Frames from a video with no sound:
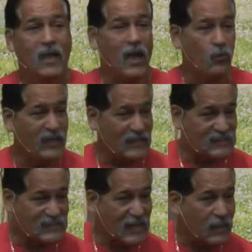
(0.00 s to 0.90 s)
and we
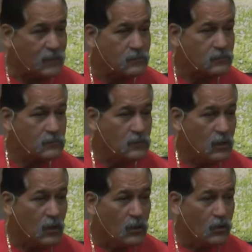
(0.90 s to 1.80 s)
could sing.
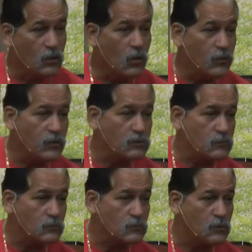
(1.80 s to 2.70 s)
You know,
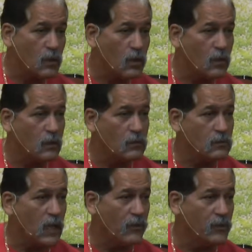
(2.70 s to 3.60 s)
there's
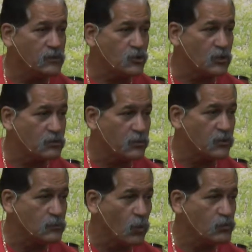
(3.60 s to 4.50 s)
not in this church, but
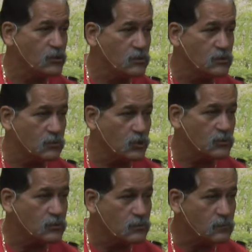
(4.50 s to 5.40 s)
there's roaches in some
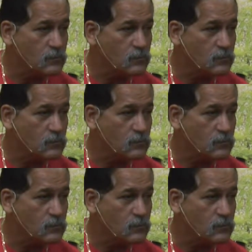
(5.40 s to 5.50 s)
churches.